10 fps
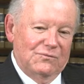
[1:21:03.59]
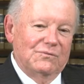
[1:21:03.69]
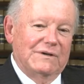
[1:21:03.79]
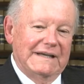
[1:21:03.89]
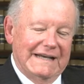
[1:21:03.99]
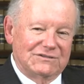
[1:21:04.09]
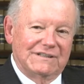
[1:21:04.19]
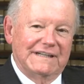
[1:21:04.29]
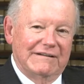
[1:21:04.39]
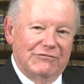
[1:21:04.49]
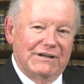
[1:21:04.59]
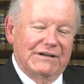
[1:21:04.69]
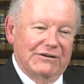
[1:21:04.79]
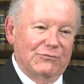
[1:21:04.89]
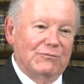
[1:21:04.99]
We actually, every
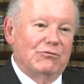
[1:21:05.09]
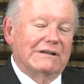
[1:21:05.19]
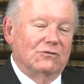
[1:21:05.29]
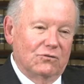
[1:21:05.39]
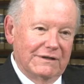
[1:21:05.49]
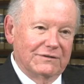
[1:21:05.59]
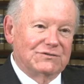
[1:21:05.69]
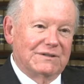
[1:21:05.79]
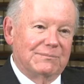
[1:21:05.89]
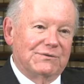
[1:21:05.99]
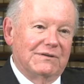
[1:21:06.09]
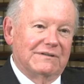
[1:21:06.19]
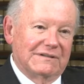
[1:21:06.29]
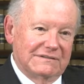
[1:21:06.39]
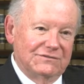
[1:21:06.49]
year, we bring lawyers up to
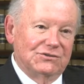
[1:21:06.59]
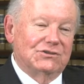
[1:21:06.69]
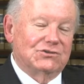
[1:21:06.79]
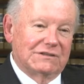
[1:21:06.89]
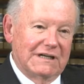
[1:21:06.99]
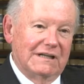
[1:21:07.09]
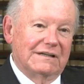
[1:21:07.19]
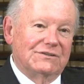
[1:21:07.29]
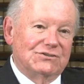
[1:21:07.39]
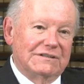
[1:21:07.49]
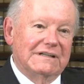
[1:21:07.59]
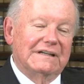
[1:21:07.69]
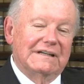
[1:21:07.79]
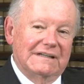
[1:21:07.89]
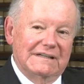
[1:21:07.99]
the Judicial College.
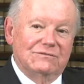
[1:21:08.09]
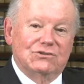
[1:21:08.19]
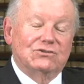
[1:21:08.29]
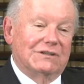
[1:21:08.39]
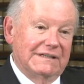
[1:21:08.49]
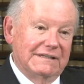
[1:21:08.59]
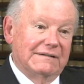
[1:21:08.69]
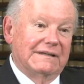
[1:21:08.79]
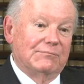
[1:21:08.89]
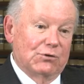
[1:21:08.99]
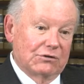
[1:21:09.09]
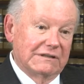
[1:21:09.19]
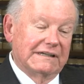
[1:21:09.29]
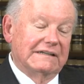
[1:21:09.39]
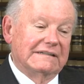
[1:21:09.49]
It's usually in, in
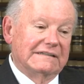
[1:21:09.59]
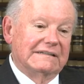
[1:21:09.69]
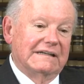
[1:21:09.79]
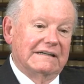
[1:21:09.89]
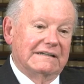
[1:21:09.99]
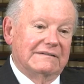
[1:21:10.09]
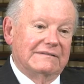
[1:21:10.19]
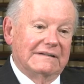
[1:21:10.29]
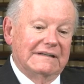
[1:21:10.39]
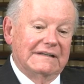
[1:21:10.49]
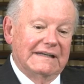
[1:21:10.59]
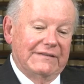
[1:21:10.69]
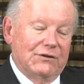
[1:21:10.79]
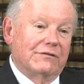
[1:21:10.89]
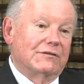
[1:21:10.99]
Berkeley uh,
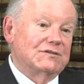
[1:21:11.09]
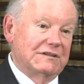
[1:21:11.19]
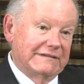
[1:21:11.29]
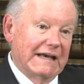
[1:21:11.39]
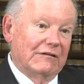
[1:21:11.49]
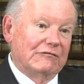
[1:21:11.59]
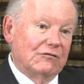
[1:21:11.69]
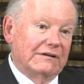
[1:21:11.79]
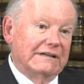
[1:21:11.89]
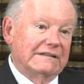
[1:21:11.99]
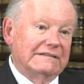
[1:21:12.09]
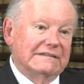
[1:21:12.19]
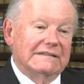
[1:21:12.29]
at the University of California